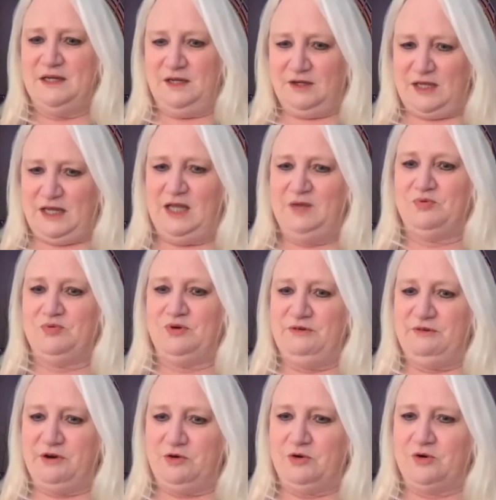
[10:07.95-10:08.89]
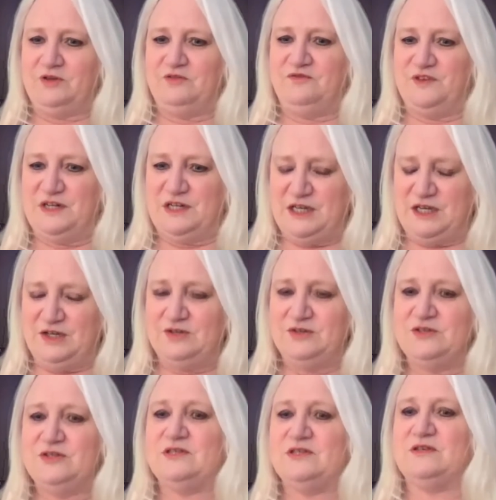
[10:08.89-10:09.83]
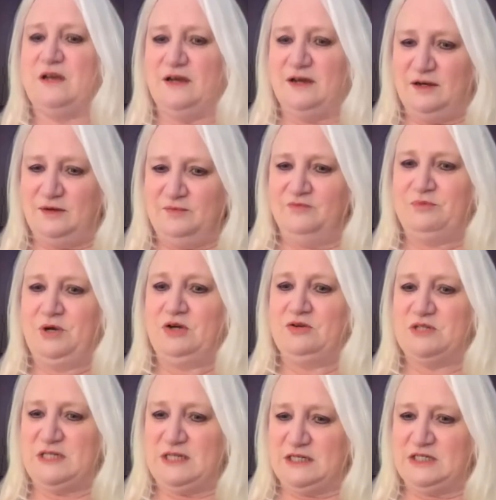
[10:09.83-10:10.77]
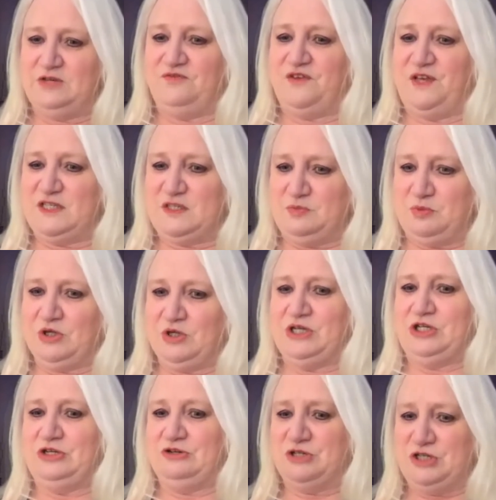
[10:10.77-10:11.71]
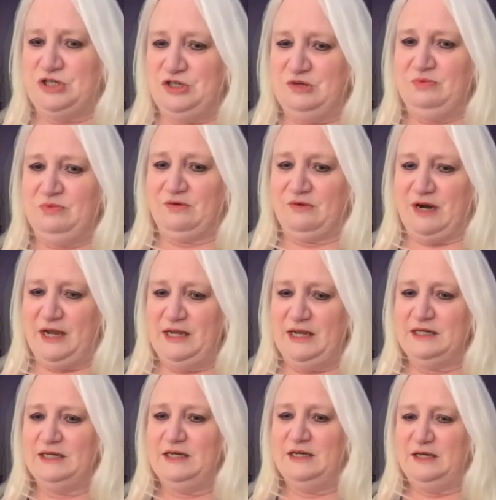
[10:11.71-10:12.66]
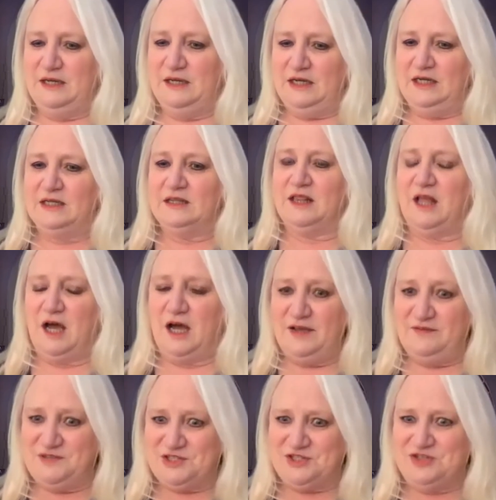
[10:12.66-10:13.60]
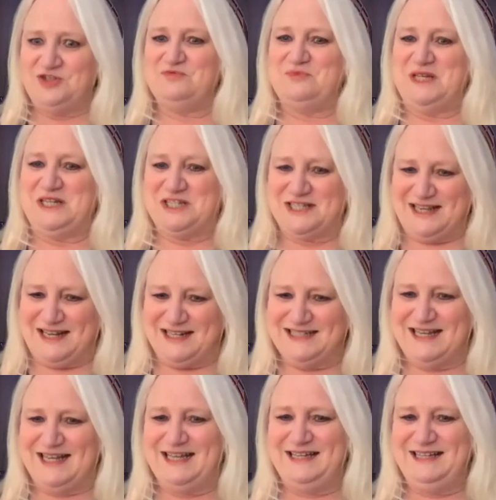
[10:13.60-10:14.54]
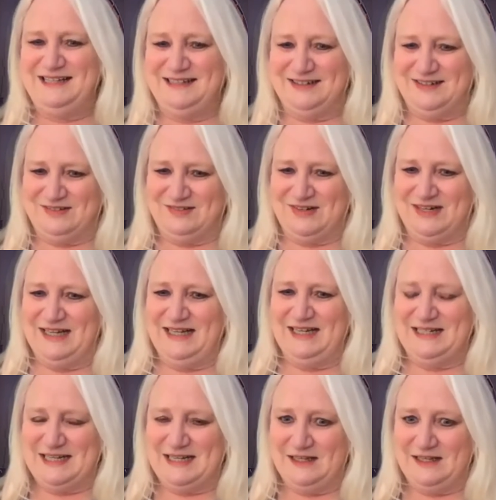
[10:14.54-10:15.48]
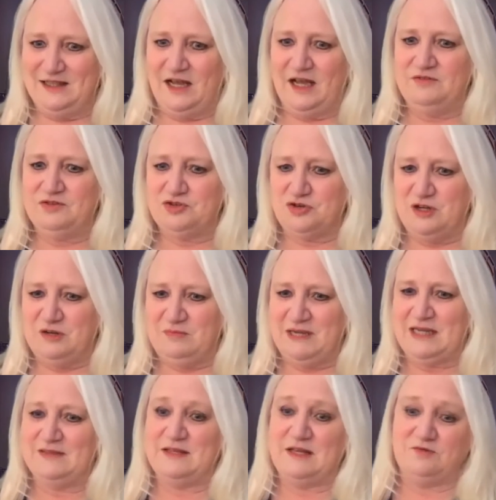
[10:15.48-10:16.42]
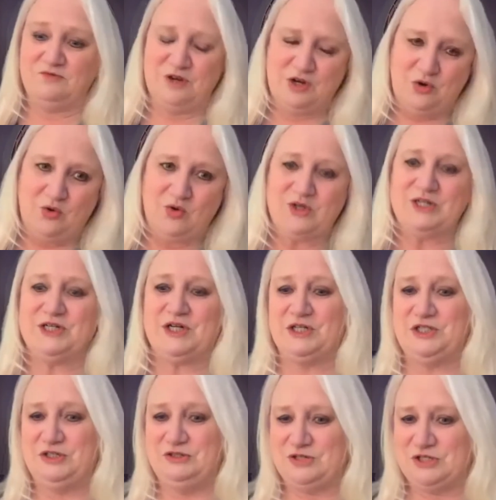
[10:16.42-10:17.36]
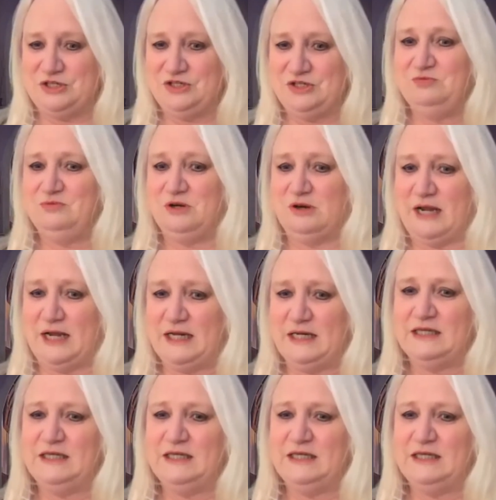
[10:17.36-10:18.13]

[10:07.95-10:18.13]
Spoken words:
Okay, pre-recorded videos, posting to Facebook and YouTube. All right. Live Zoom each Sunday. All right. Live streaming and then recorded on YouTube. Great.